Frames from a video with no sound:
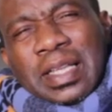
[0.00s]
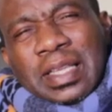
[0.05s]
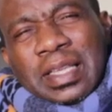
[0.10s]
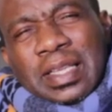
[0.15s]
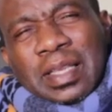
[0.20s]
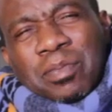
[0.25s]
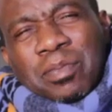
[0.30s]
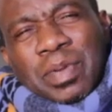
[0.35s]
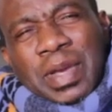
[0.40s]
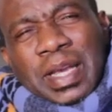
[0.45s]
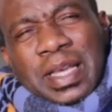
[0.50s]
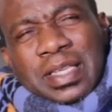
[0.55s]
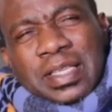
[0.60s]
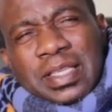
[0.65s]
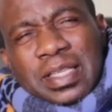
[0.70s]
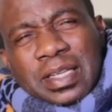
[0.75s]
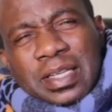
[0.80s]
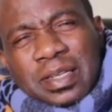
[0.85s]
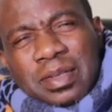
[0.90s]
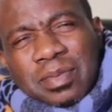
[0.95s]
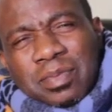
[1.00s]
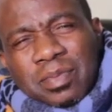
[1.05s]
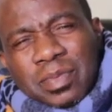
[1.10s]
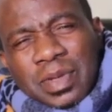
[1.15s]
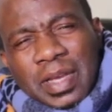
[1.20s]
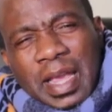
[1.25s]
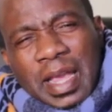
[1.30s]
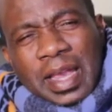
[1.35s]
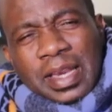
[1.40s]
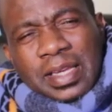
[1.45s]
the basic
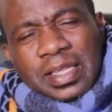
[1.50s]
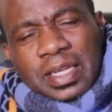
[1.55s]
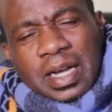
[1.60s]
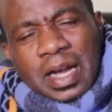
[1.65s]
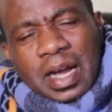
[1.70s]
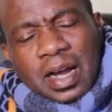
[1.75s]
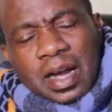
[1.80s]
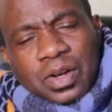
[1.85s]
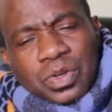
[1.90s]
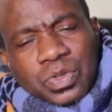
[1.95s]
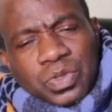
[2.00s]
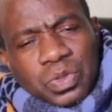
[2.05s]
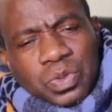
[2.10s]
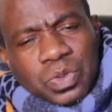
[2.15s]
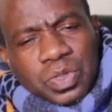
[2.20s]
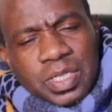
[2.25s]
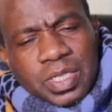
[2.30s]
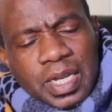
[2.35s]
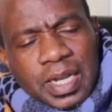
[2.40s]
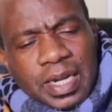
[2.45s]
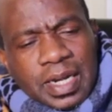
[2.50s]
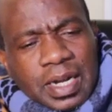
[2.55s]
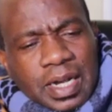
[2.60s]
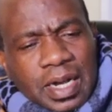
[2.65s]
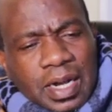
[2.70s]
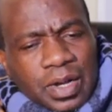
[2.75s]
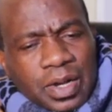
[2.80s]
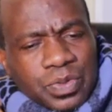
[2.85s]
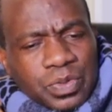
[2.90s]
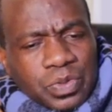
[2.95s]
8 cows or 10
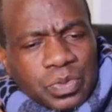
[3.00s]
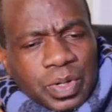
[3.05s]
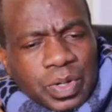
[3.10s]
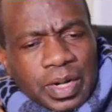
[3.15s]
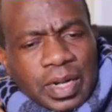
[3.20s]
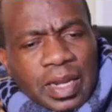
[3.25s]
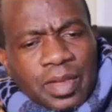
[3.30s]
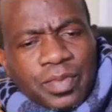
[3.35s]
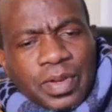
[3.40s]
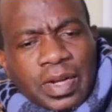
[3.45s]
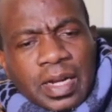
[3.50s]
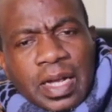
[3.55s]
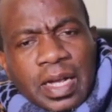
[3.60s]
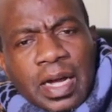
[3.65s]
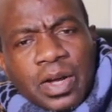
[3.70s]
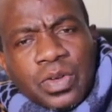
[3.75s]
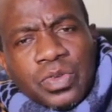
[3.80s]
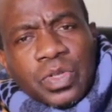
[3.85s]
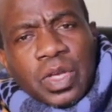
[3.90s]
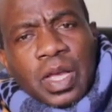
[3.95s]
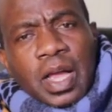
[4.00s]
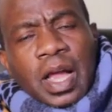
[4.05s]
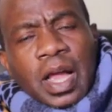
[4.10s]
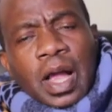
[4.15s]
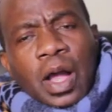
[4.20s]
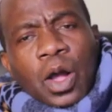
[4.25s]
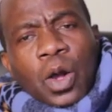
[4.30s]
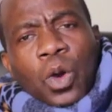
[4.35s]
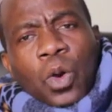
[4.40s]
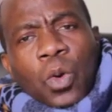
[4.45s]
cows or 11 cows,
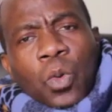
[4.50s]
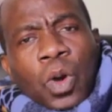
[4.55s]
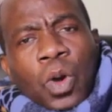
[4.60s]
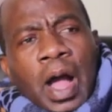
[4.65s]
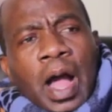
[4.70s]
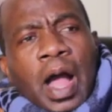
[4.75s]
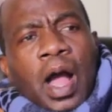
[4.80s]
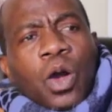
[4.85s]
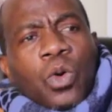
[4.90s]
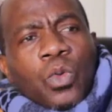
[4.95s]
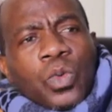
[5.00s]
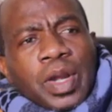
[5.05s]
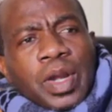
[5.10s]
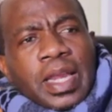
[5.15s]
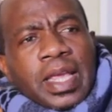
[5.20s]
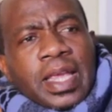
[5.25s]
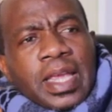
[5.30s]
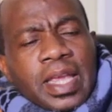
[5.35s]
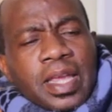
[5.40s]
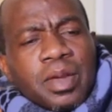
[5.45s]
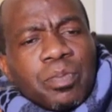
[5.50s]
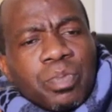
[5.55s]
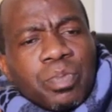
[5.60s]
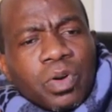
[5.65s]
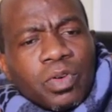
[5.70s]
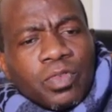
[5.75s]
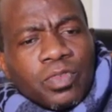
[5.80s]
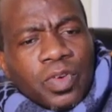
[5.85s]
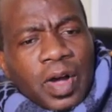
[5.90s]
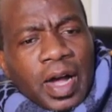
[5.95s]
how will he
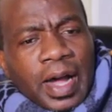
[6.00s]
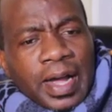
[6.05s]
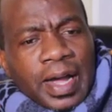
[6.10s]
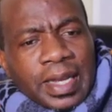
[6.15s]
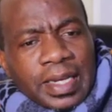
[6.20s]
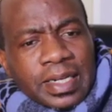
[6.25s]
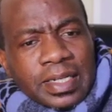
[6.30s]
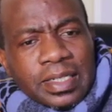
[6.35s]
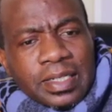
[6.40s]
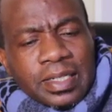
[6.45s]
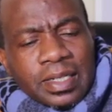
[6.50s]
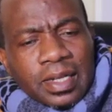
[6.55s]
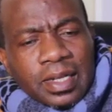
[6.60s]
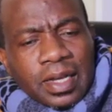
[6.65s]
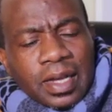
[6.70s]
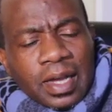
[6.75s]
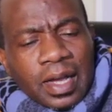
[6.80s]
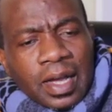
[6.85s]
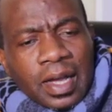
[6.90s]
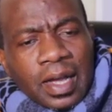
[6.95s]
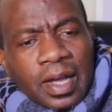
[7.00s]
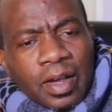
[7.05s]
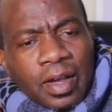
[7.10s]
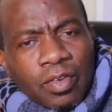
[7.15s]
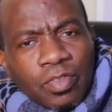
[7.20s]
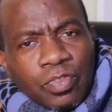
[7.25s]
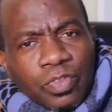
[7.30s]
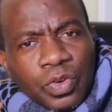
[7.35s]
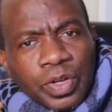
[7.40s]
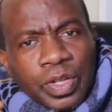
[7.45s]
provide
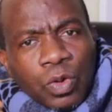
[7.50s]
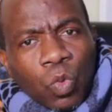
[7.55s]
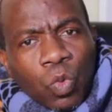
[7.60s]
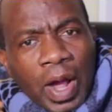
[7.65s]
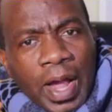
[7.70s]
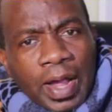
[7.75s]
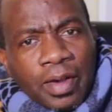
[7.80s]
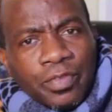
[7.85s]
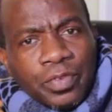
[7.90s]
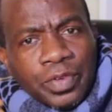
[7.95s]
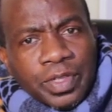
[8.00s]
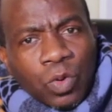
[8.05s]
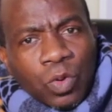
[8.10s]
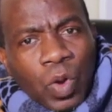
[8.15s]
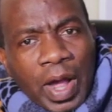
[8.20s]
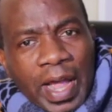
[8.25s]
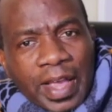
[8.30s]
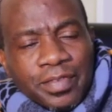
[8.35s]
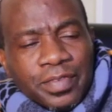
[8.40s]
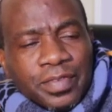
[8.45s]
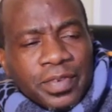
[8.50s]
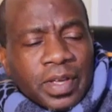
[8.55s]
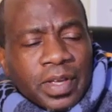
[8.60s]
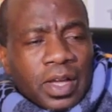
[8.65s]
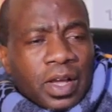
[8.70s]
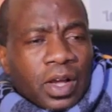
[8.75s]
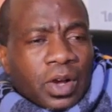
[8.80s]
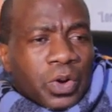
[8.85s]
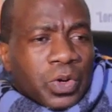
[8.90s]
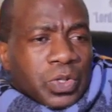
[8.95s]
for the wife?
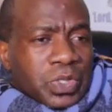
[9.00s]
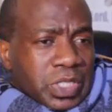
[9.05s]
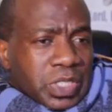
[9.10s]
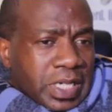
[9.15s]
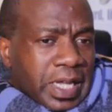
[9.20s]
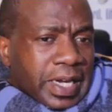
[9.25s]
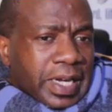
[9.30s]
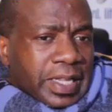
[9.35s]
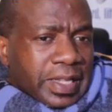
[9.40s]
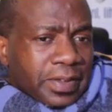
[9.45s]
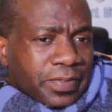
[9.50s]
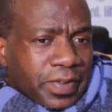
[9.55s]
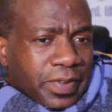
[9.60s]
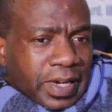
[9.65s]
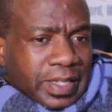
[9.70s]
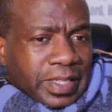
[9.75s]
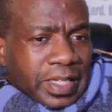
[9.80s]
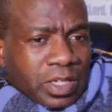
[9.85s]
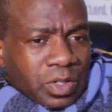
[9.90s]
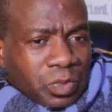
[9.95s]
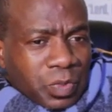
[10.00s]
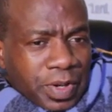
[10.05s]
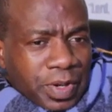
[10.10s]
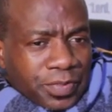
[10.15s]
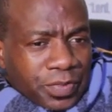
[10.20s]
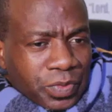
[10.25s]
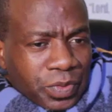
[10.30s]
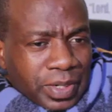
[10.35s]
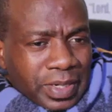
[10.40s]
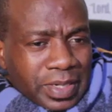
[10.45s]
Considering the fact that we
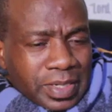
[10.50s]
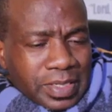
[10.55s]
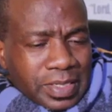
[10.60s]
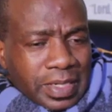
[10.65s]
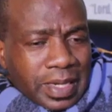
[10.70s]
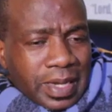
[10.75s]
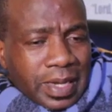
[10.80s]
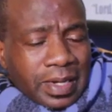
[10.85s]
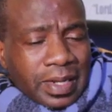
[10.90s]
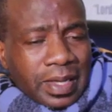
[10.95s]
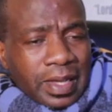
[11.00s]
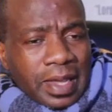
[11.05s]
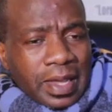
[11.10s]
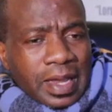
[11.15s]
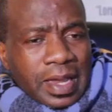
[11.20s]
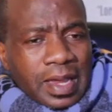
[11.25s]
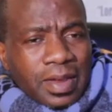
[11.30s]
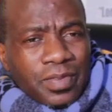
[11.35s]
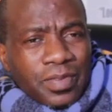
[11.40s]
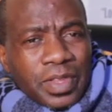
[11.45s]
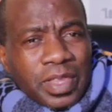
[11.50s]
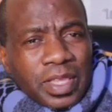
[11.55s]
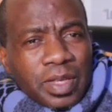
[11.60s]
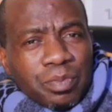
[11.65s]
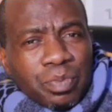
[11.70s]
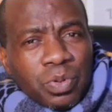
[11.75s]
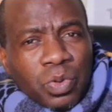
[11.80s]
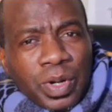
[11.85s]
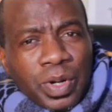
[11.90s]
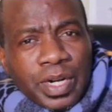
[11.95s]
have already said, even the
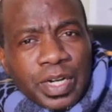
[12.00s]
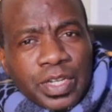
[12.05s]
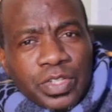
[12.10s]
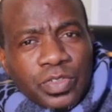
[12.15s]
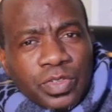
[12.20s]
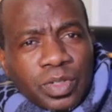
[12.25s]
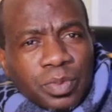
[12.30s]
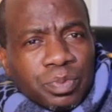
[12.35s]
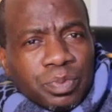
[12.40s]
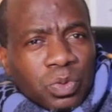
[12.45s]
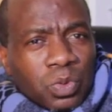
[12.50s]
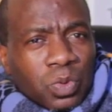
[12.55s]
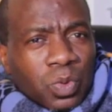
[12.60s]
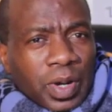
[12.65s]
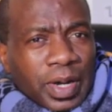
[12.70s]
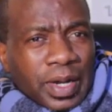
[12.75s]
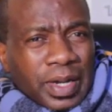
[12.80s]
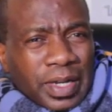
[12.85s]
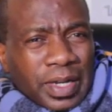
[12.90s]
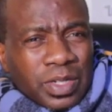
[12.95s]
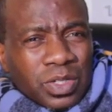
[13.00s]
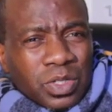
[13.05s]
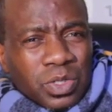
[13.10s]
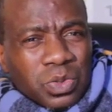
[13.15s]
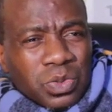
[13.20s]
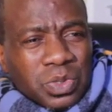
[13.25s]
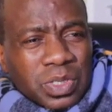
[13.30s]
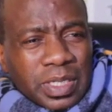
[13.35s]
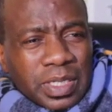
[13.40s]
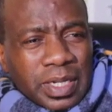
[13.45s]
poorest of the poor, in
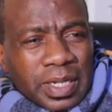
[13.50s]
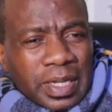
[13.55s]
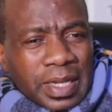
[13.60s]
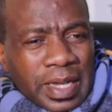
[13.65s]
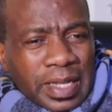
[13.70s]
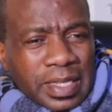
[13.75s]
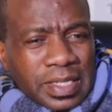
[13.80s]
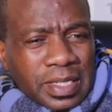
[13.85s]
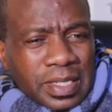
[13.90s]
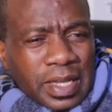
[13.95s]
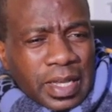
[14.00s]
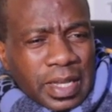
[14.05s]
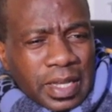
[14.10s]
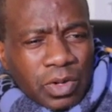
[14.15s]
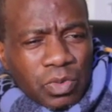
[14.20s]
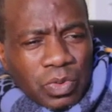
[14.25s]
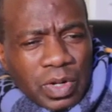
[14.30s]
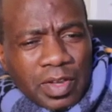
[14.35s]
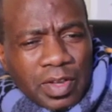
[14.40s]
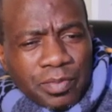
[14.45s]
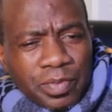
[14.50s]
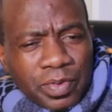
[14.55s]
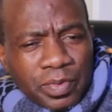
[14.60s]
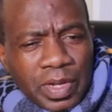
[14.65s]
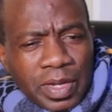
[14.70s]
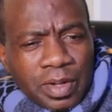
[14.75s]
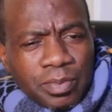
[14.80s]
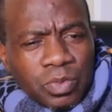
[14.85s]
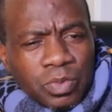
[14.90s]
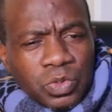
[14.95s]
2-3 years, he will
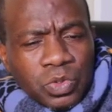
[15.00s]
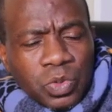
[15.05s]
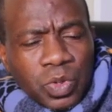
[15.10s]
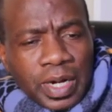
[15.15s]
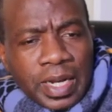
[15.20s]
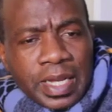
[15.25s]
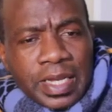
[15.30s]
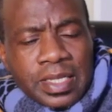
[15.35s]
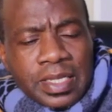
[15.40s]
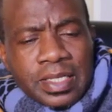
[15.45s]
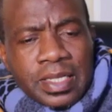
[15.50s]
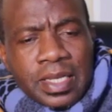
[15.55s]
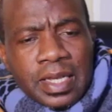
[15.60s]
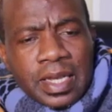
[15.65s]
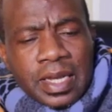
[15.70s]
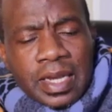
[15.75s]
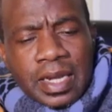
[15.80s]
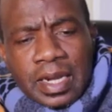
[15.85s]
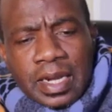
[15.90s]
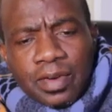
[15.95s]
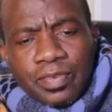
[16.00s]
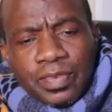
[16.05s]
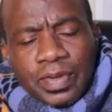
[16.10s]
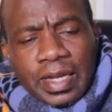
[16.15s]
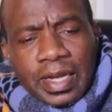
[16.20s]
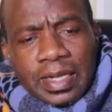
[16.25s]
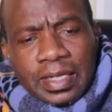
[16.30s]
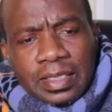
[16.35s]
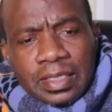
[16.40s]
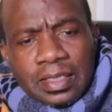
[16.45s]
be able to raise enough
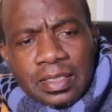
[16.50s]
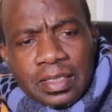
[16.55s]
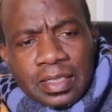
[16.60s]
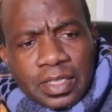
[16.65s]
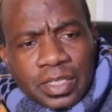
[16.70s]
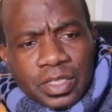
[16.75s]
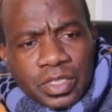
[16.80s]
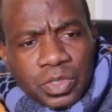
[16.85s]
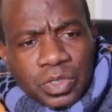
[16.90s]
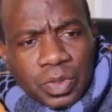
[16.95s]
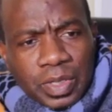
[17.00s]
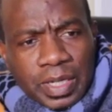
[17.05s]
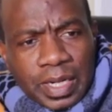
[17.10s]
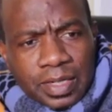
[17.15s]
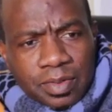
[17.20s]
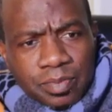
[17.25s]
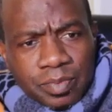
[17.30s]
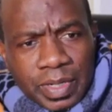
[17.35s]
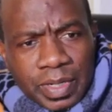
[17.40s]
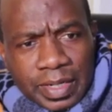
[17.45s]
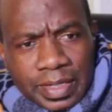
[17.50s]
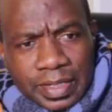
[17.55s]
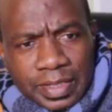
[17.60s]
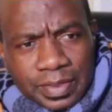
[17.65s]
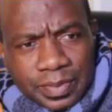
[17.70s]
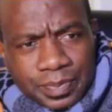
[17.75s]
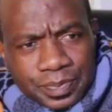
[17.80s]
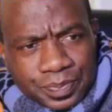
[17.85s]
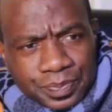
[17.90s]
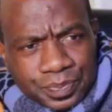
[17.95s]
cattle to get married.